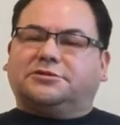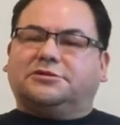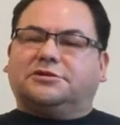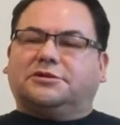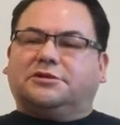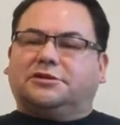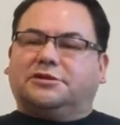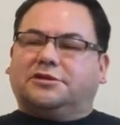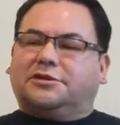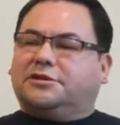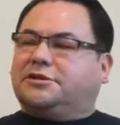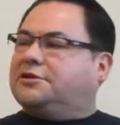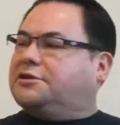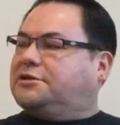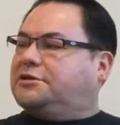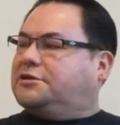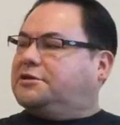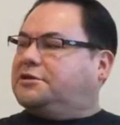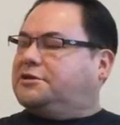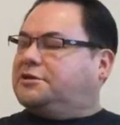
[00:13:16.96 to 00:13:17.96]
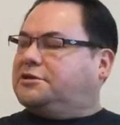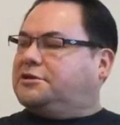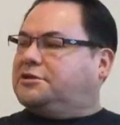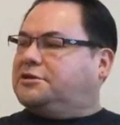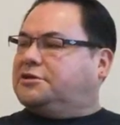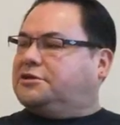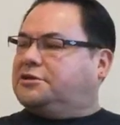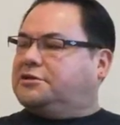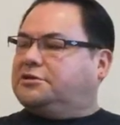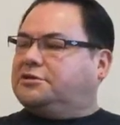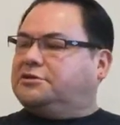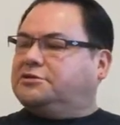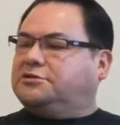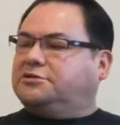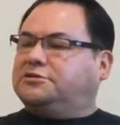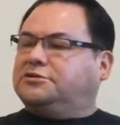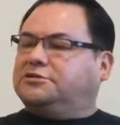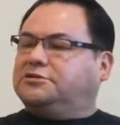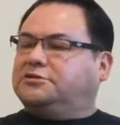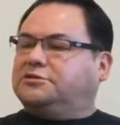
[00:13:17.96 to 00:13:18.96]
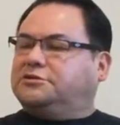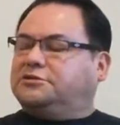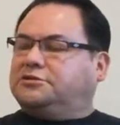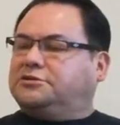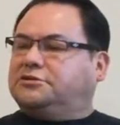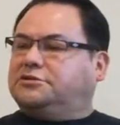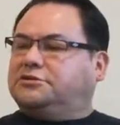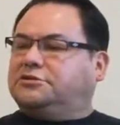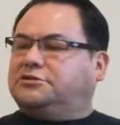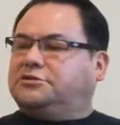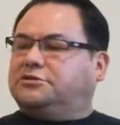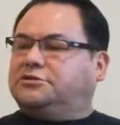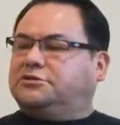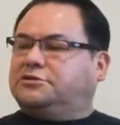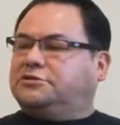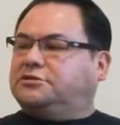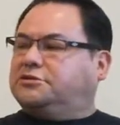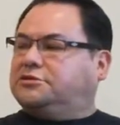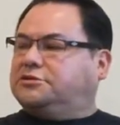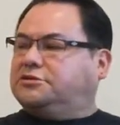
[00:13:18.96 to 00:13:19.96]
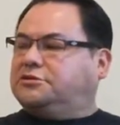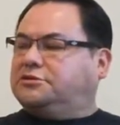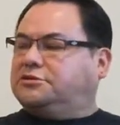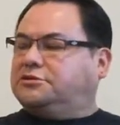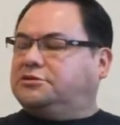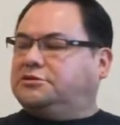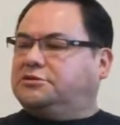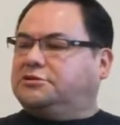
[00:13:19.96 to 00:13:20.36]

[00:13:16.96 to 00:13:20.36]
[no speech]